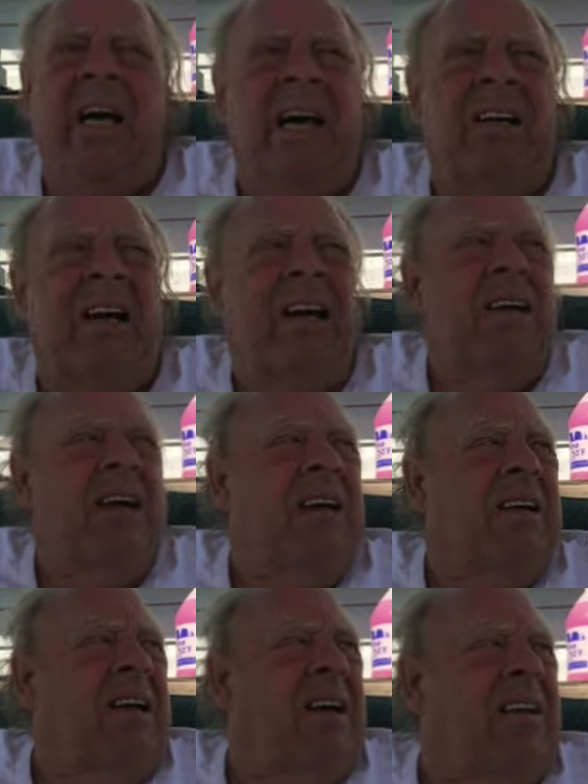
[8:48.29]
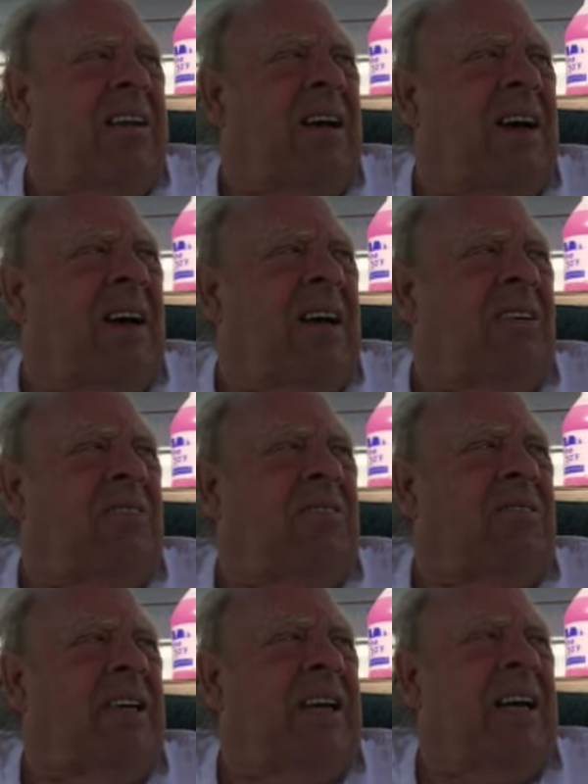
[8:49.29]
and then
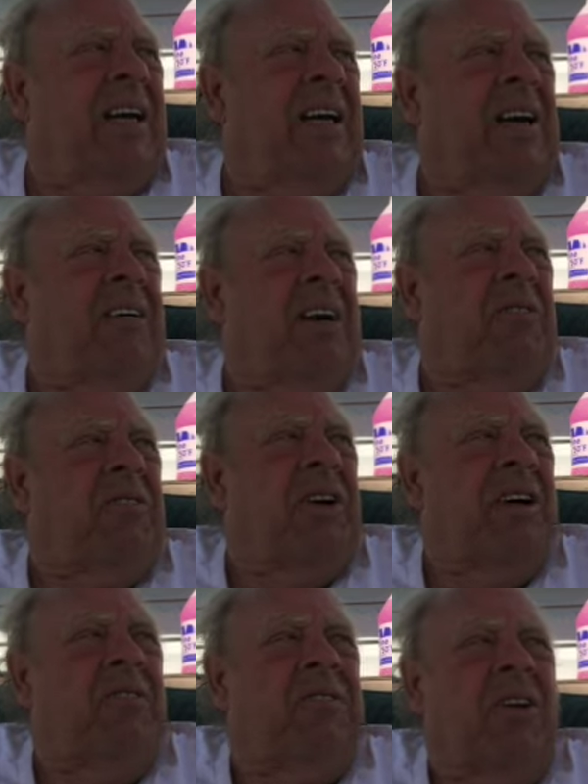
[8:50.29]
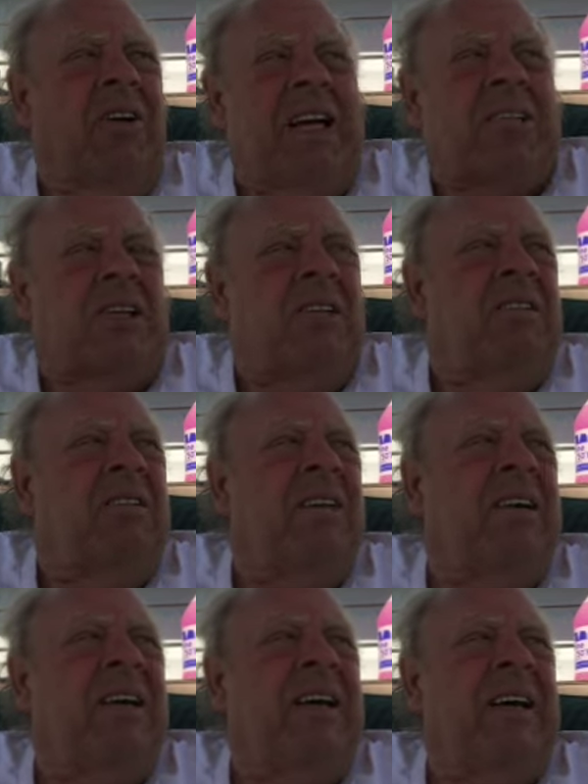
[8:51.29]
if you listen,
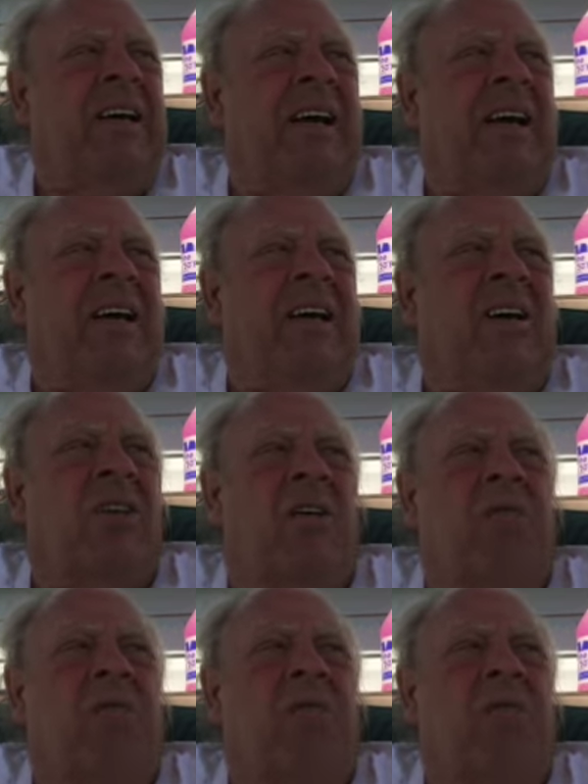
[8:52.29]
you know,